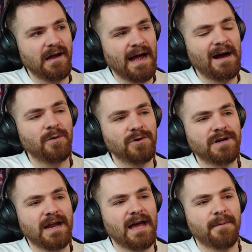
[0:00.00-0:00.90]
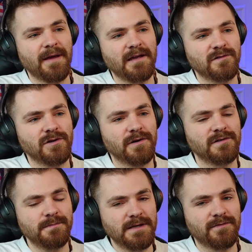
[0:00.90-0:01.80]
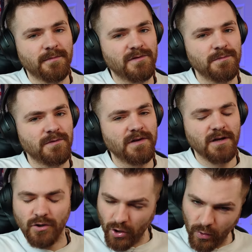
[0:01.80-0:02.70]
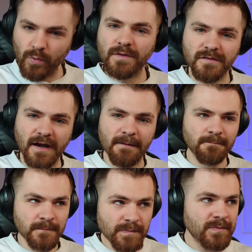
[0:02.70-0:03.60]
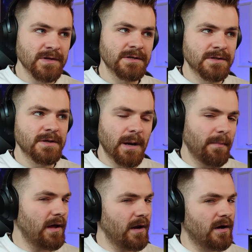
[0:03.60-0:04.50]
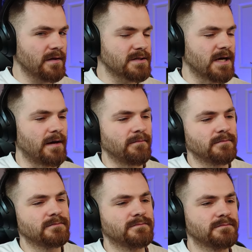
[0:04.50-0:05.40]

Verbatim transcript: how good an anime is going to be from its music. Not all the time, but a lot of the time.